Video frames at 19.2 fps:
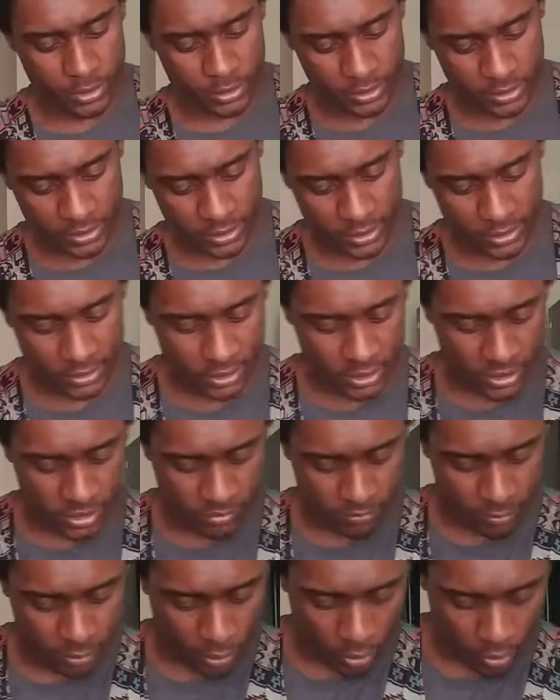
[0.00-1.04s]
It says,
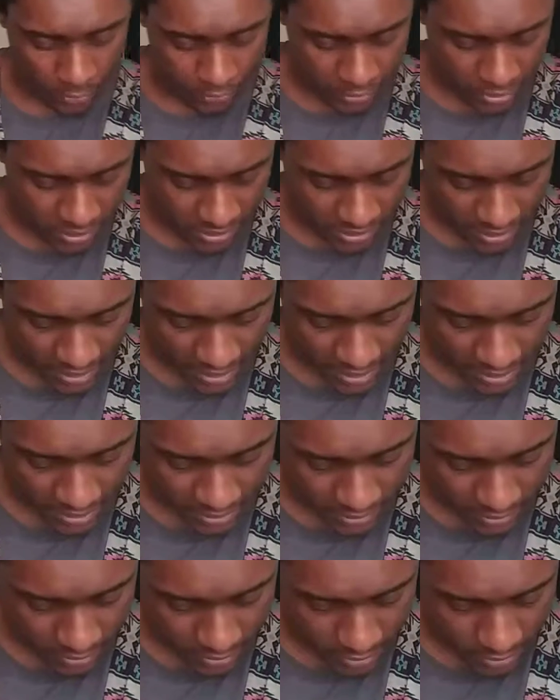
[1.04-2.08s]
uh, "But all these
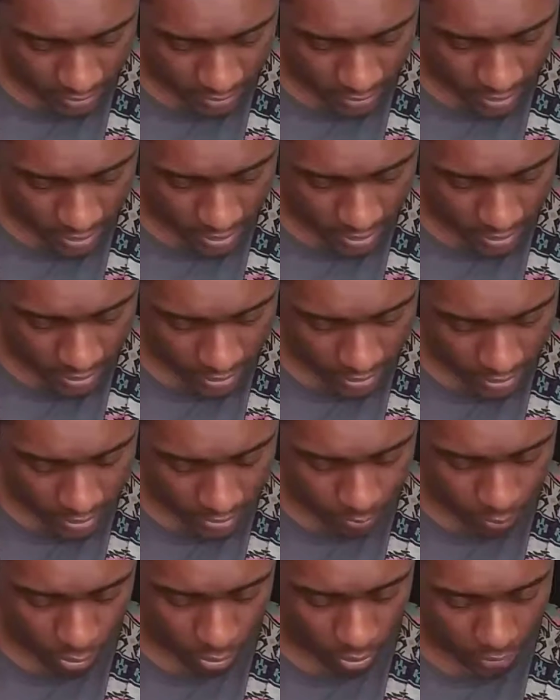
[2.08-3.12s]
things they,
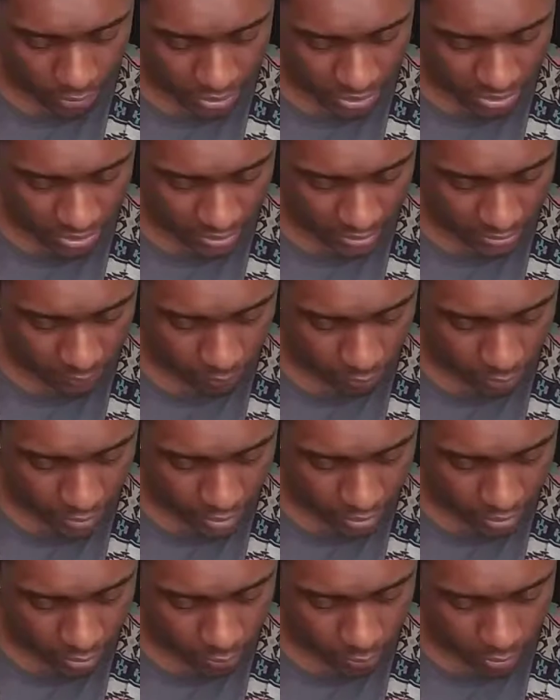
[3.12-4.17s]
but all these things will
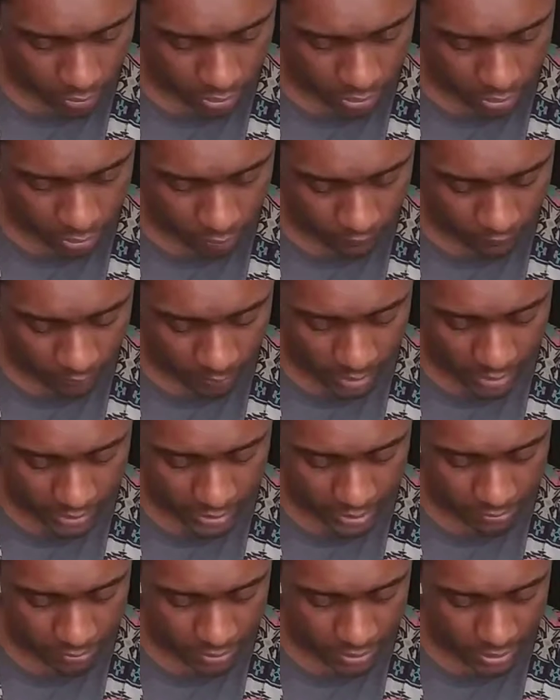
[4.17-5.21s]
they do unto you for my
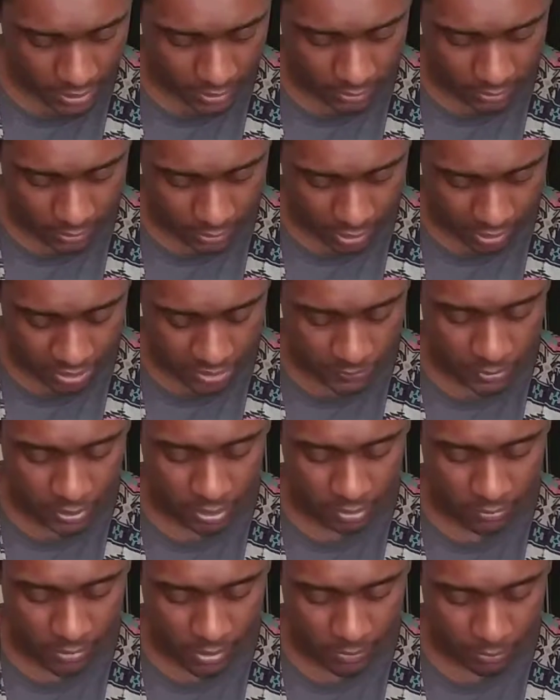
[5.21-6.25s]
name's sake." All right,
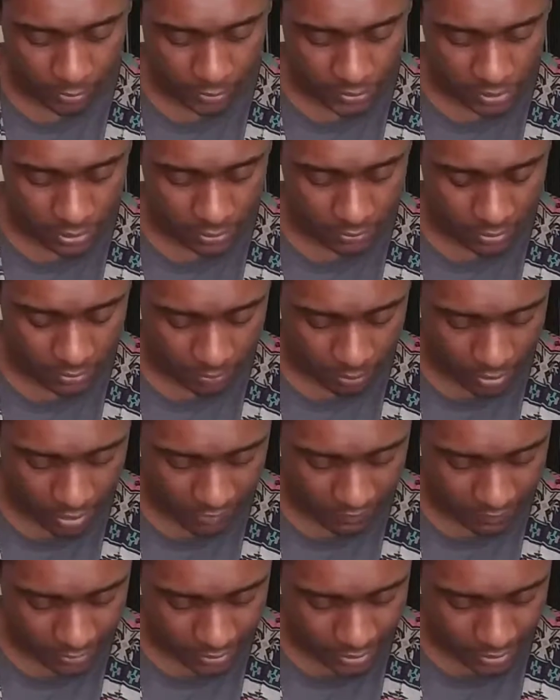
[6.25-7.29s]
speaking about persecuting the
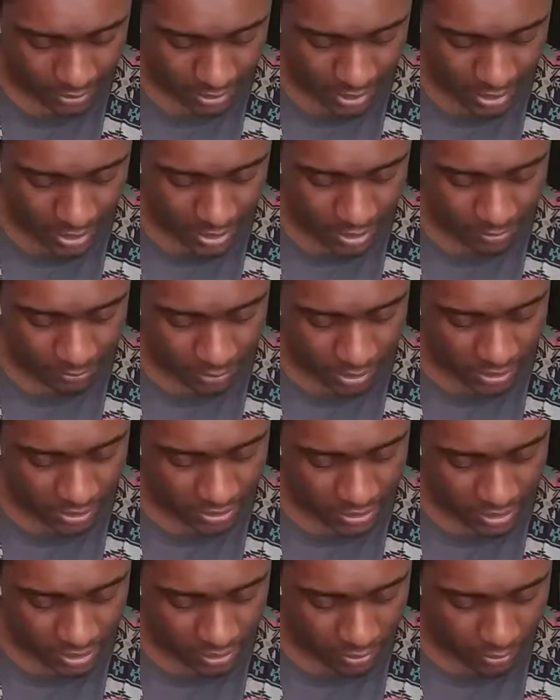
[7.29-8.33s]
prophets
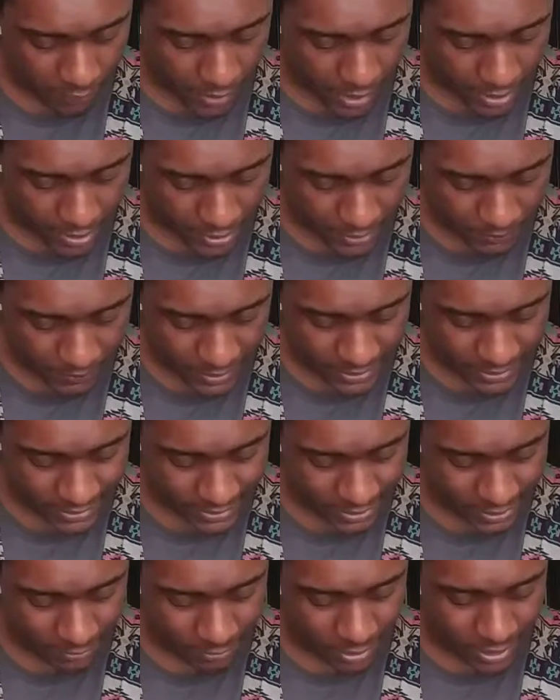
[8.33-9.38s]
because they know not him that
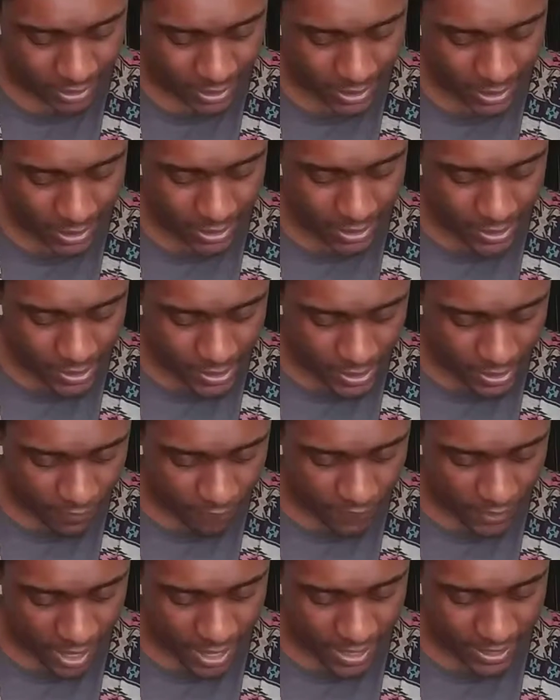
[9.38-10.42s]
sent me.
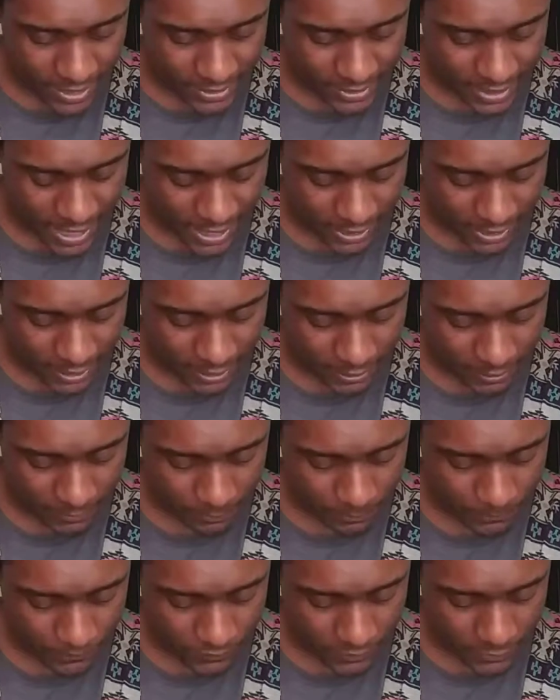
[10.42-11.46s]
If I had not
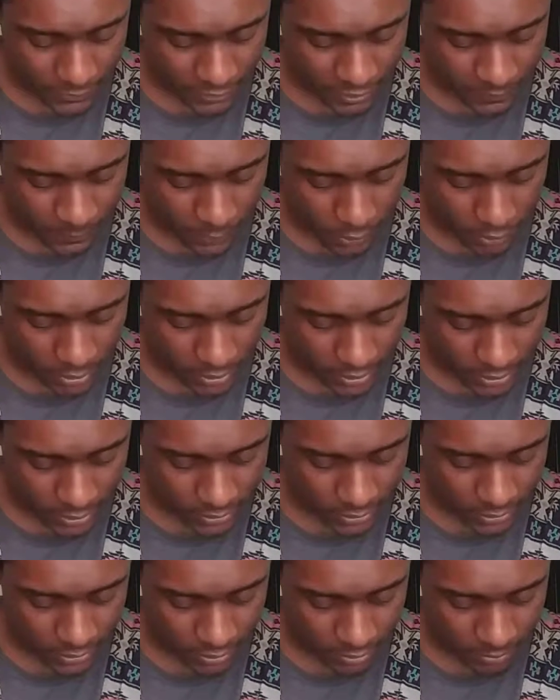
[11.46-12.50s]
come and spoken
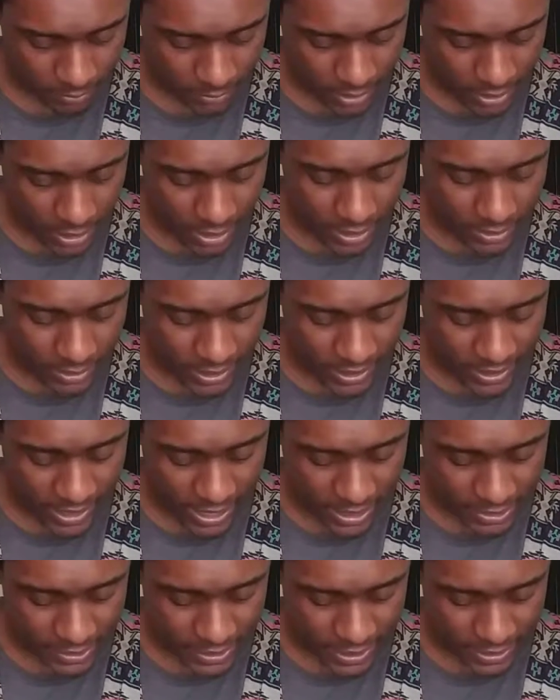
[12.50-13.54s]
unto them, they
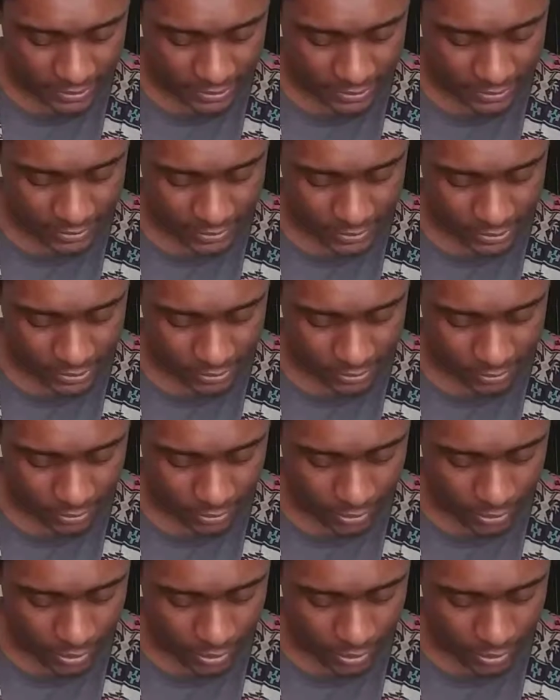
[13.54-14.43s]
had not sinned.